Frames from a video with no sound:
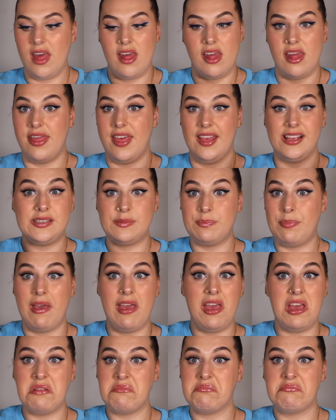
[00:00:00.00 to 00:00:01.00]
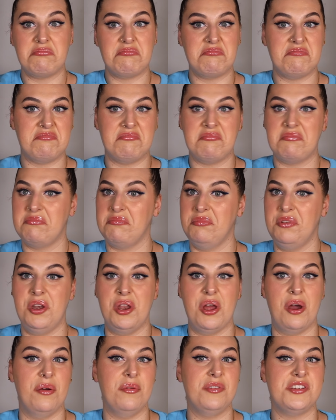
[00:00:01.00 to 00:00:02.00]
this bit,
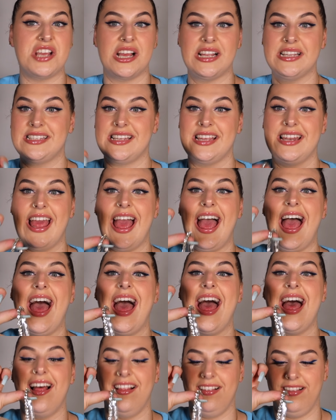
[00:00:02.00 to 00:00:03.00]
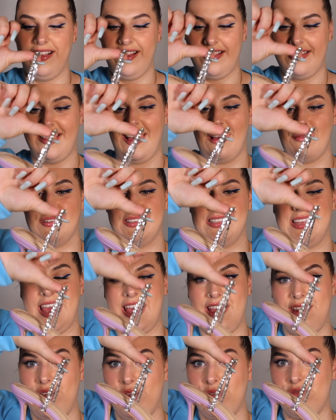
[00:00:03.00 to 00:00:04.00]
no chance in hell that was
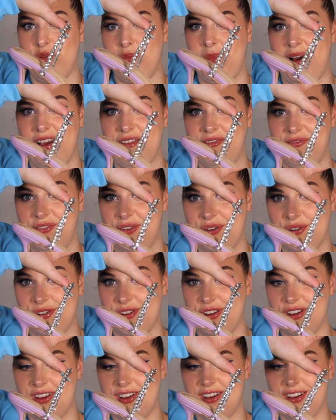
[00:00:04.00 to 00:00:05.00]
getting over my foot.